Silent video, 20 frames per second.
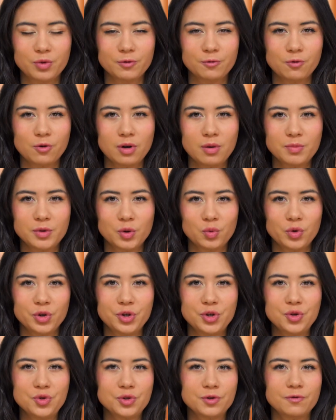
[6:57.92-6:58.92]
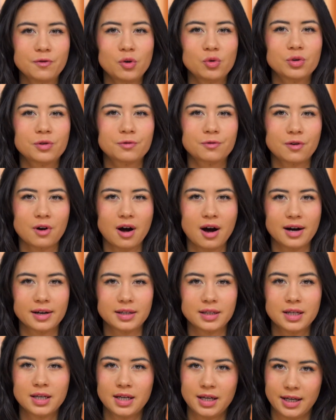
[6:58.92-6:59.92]
reform to reduce voter
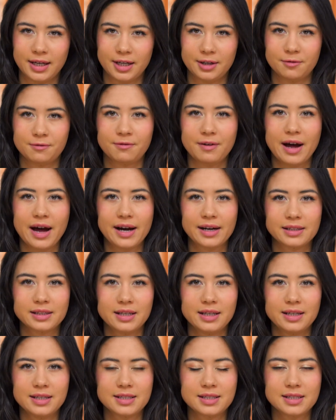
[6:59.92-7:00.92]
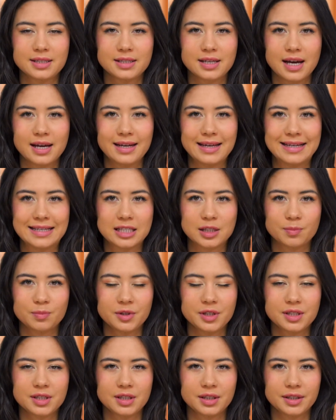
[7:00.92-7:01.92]
fraud. In fact, it is designed
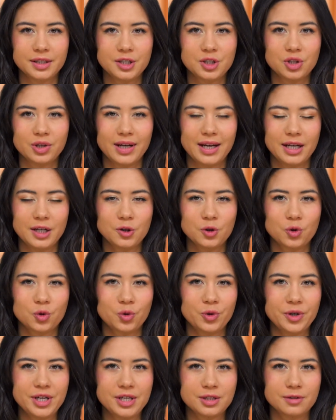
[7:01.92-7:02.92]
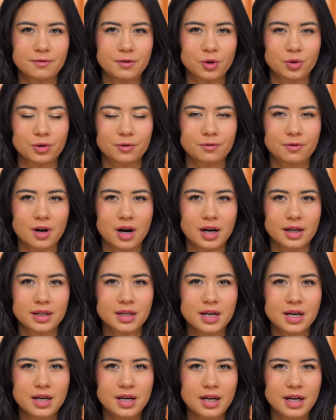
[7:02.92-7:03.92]
explicitly to increase voter fraud.
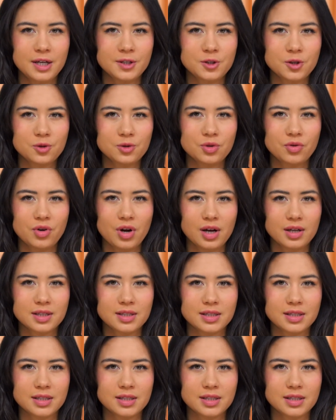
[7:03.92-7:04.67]
It's also not